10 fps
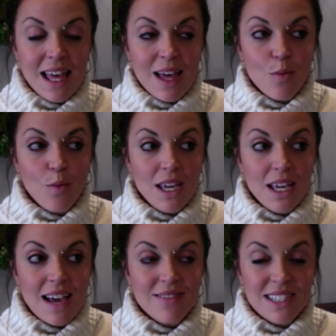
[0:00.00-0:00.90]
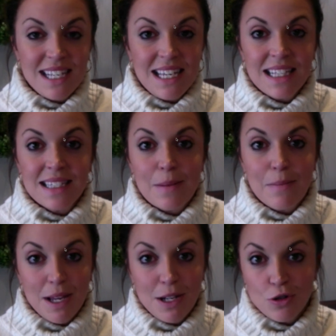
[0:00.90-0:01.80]
we have seen some
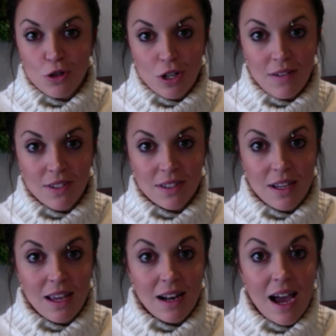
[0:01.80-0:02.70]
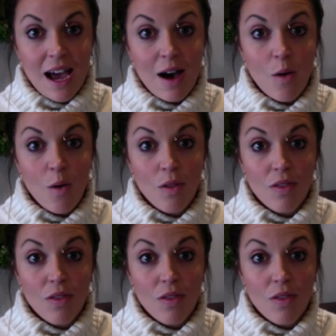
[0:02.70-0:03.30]
major shifts in how